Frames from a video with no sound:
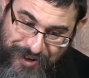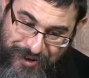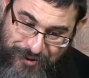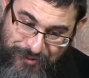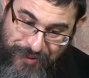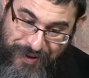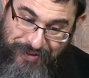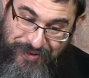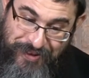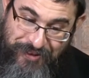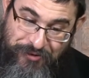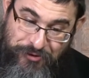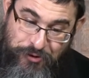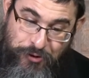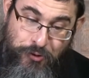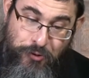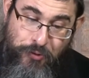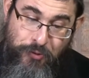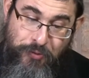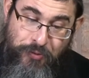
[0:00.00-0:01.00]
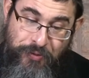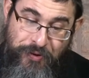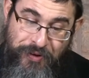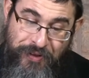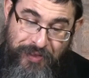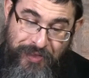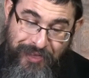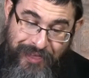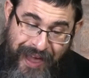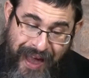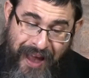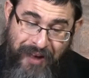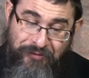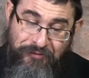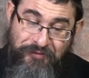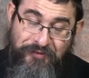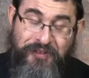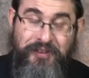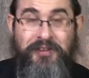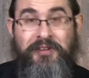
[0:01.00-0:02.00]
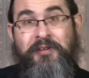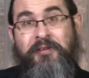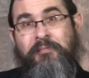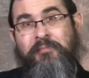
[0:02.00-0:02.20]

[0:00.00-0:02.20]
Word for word: When this Jew left,